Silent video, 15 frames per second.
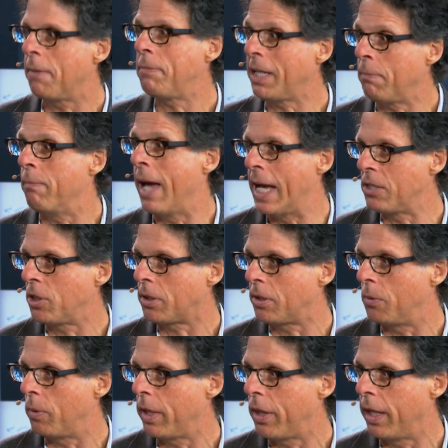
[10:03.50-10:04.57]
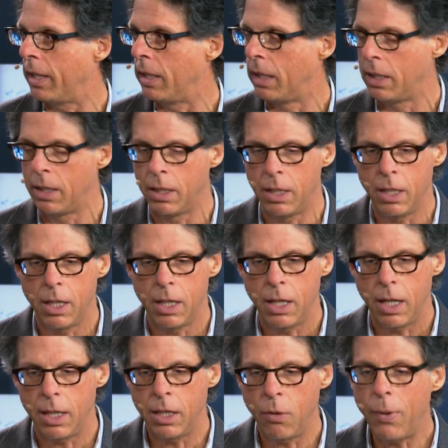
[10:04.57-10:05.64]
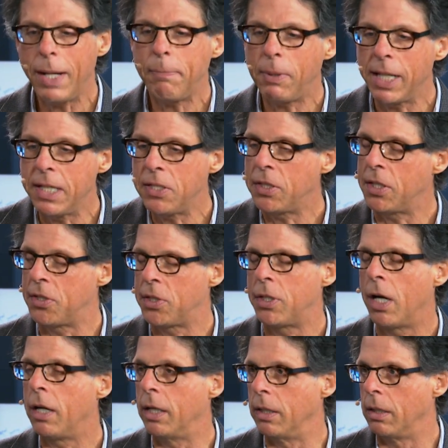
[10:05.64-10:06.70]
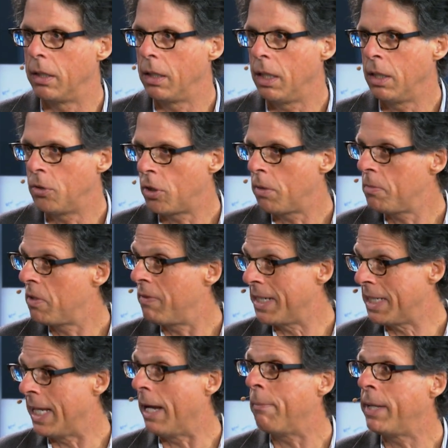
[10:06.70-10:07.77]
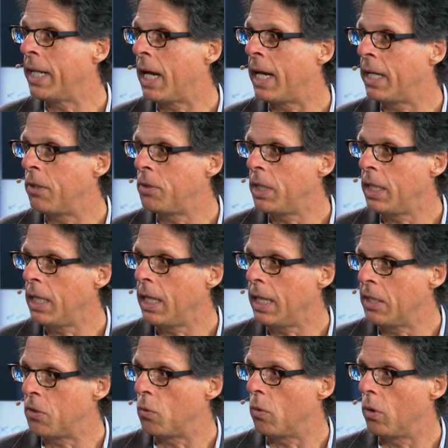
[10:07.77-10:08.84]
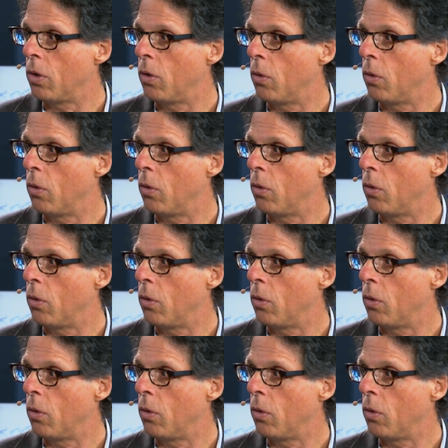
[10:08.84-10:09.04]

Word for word: something magical with it. The right place to start in terms of examining IoT is